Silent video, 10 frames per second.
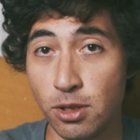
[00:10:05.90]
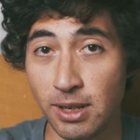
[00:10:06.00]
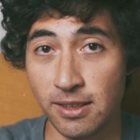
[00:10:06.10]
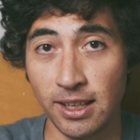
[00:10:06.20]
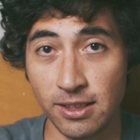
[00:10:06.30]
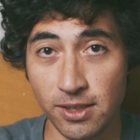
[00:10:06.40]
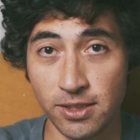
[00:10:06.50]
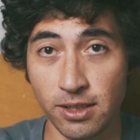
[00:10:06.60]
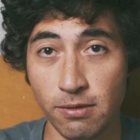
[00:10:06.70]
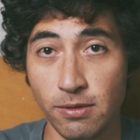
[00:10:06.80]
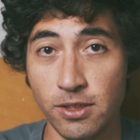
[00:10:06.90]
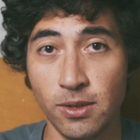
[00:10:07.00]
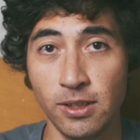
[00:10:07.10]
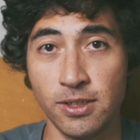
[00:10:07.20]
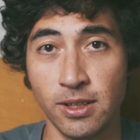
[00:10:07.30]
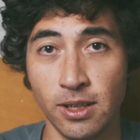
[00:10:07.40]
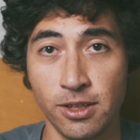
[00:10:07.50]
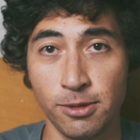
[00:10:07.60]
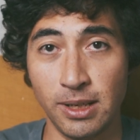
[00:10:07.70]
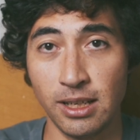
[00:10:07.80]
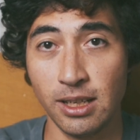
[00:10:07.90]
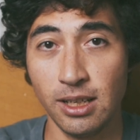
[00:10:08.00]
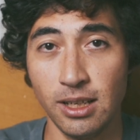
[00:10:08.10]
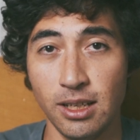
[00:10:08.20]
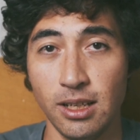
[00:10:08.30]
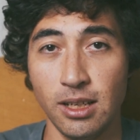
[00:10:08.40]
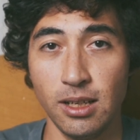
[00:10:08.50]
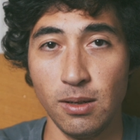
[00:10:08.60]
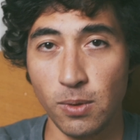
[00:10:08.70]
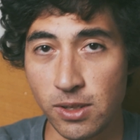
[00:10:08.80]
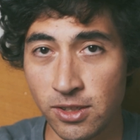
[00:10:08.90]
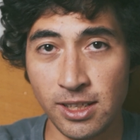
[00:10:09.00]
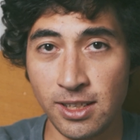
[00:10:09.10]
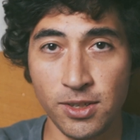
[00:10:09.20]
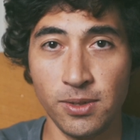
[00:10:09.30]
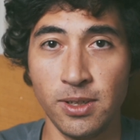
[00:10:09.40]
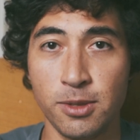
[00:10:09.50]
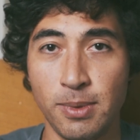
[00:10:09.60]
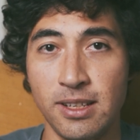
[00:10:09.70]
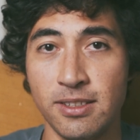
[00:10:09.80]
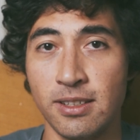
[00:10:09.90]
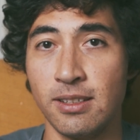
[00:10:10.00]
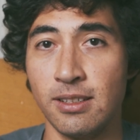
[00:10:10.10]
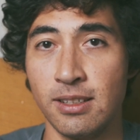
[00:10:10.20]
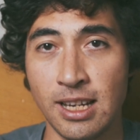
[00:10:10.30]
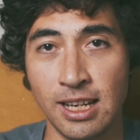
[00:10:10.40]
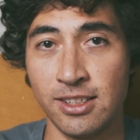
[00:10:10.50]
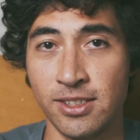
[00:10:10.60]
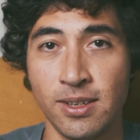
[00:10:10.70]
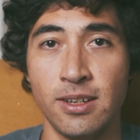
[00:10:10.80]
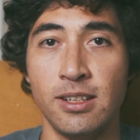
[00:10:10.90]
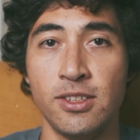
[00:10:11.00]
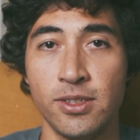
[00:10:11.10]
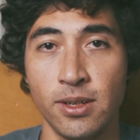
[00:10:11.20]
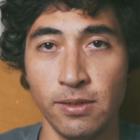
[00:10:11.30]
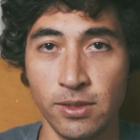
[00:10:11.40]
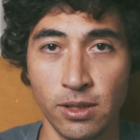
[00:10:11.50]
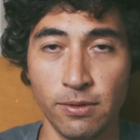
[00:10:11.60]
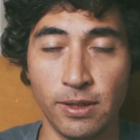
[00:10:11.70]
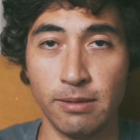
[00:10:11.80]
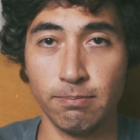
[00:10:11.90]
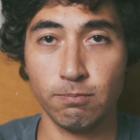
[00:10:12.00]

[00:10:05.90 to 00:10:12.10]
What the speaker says: you might think to yourself, what's all this gonna cost me? What's the initial expense getting started in stock photography?